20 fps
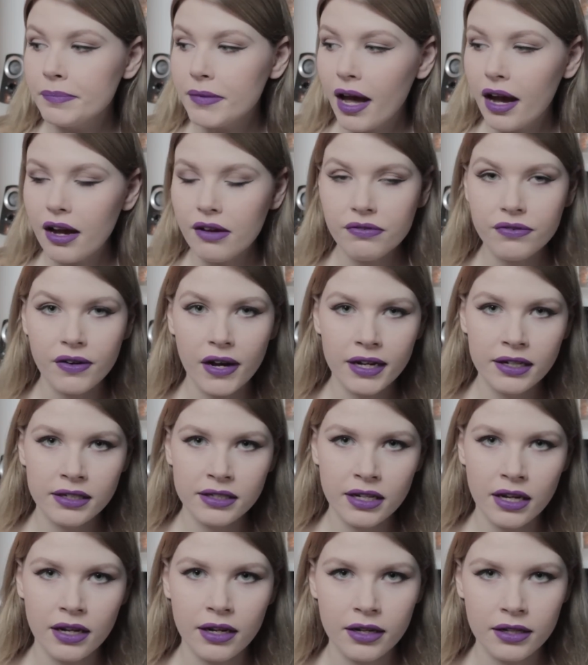I find
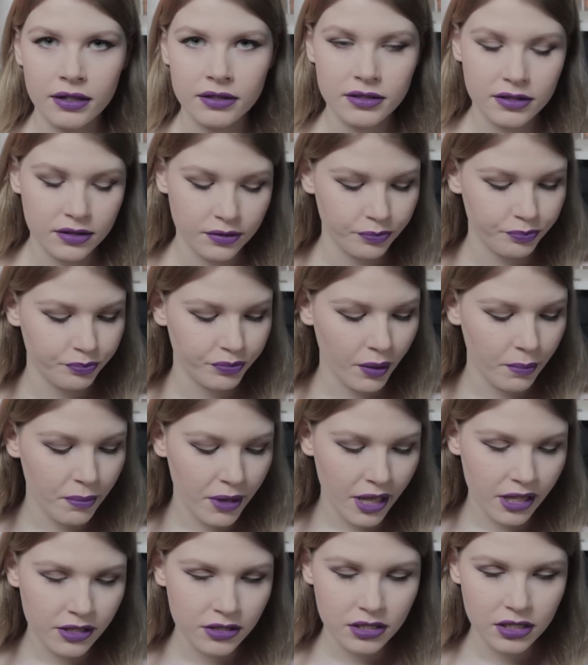that
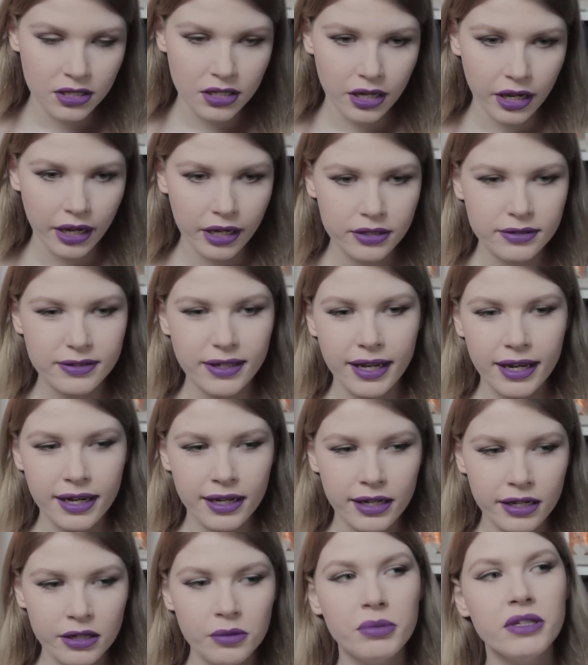Pansy is
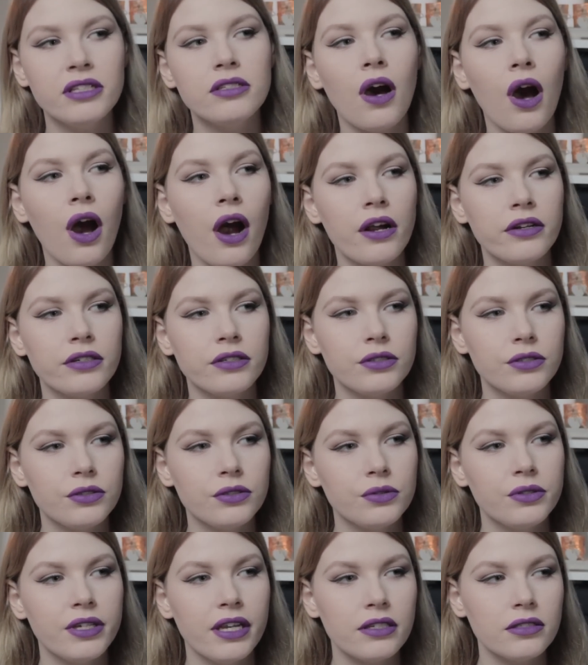a little bit harder
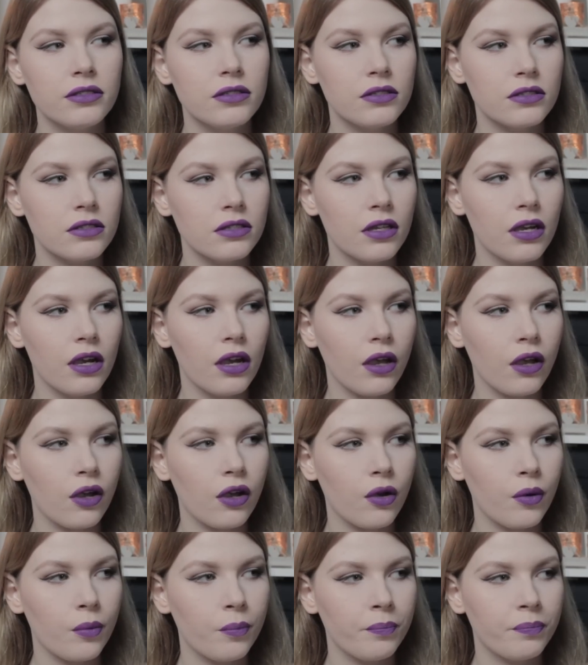to get
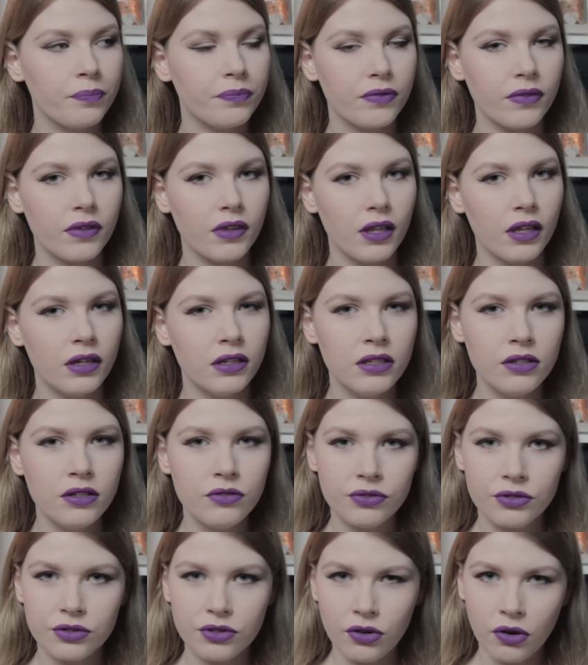an
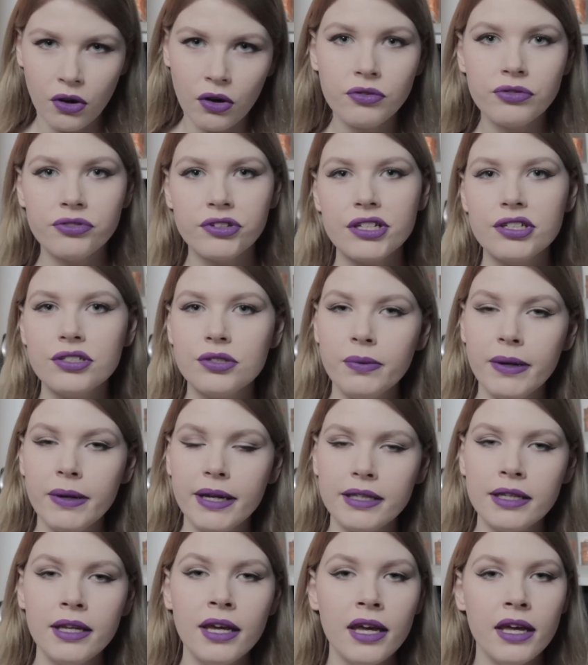even coverage
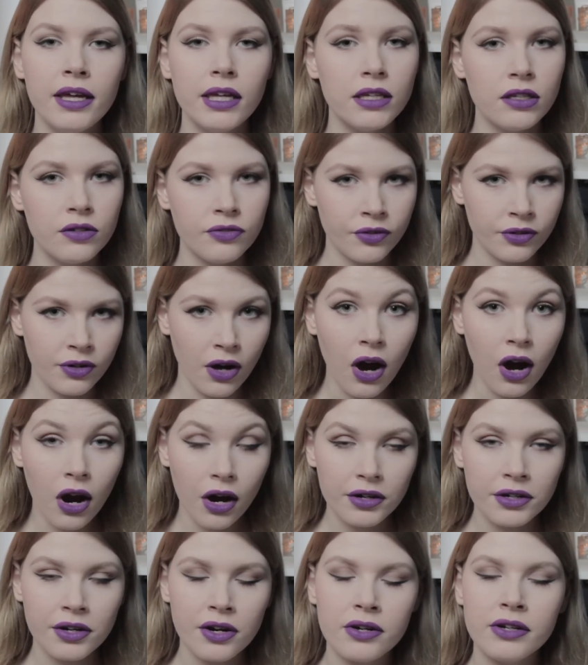with, even
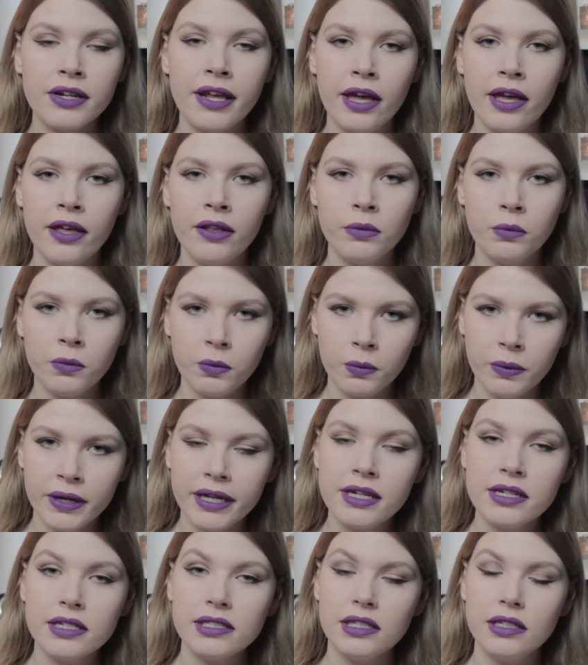harder than
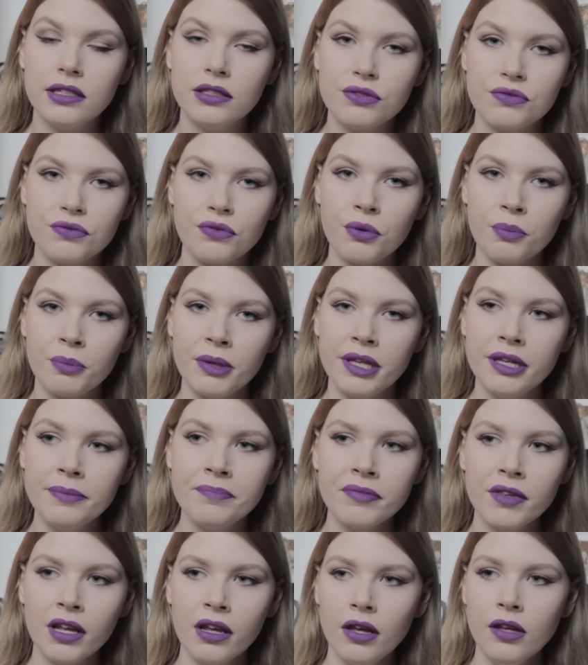Wicked is for me.
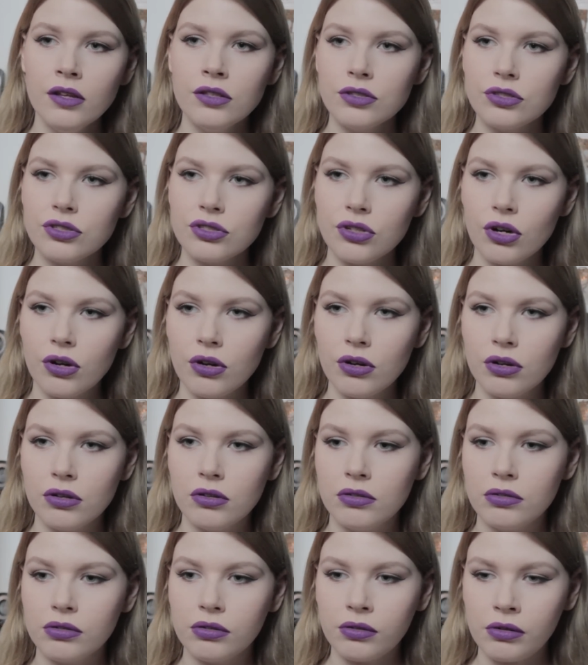
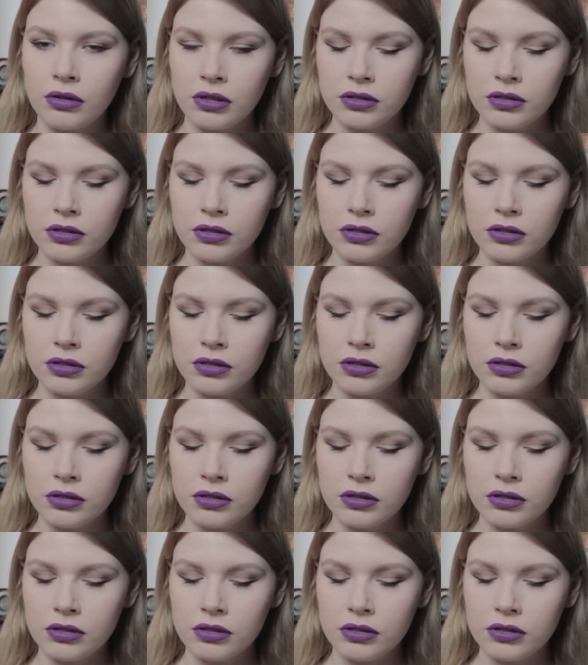So,